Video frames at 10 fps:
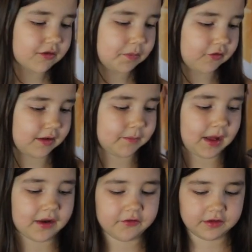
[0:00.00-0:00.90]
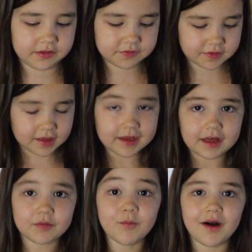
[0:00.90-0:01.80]
AAA batteries.
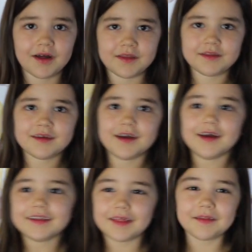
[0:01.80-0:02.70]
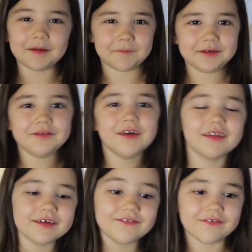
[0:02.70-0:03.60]
Guess what? This is gonna be
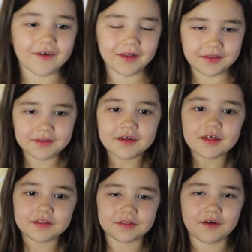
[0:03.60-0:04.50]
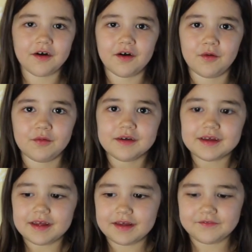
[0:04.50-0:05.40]
really fun. So,
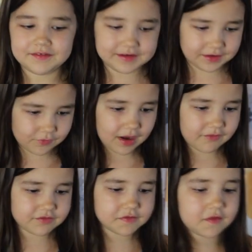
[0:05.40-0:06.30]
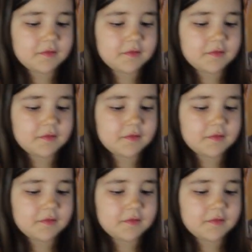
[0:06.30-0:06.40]
if you have this